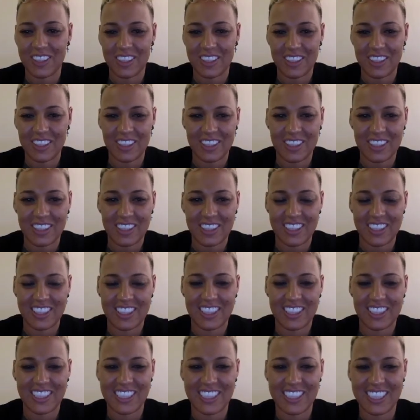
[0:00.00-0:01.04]

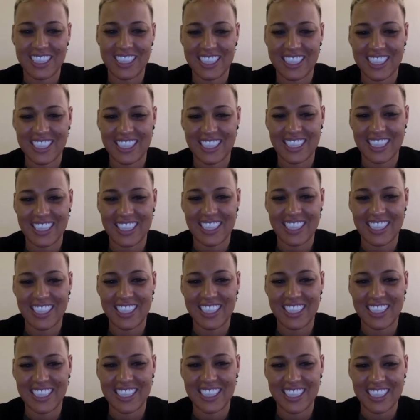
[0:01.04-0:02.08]

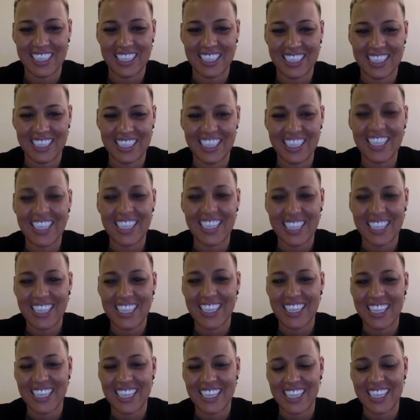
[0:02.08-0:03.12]

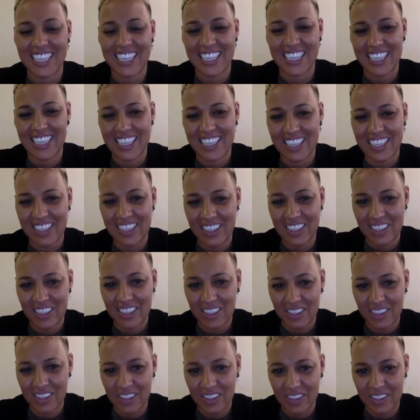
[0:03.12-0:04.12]
(silent)